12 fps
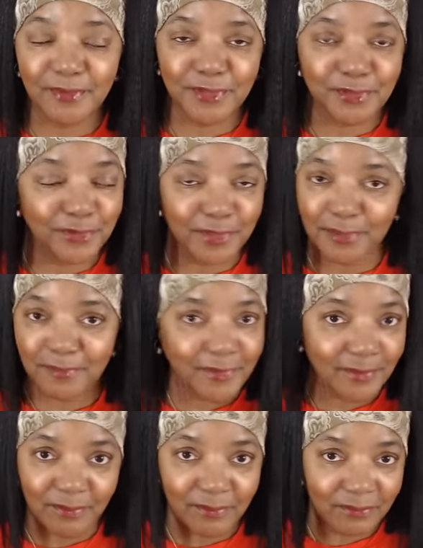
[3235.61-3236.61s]
which none of
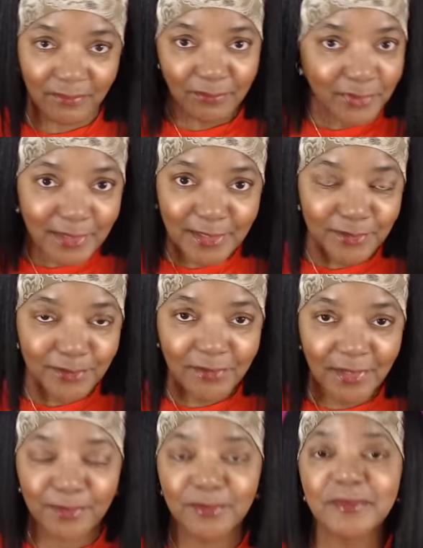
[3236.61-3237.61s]
them really do.
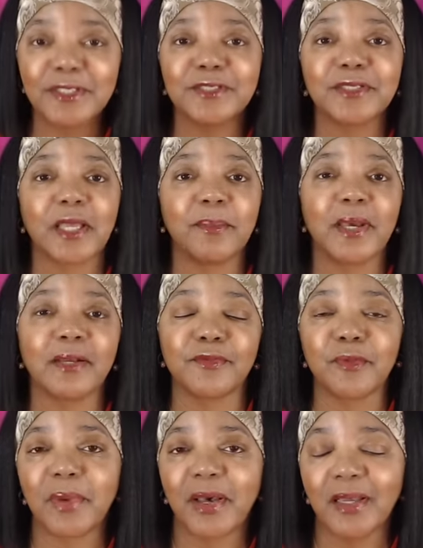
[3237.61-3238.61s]
They normally just come out of
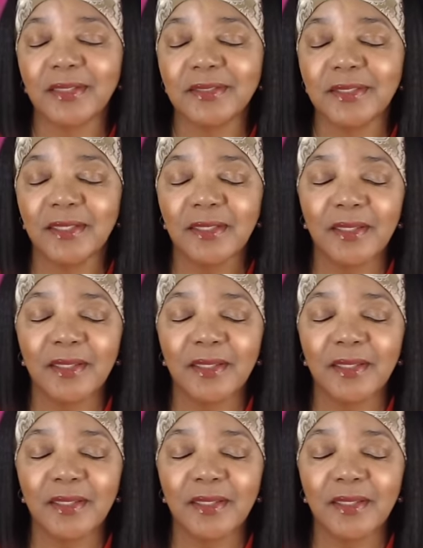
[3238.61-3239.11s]
the box.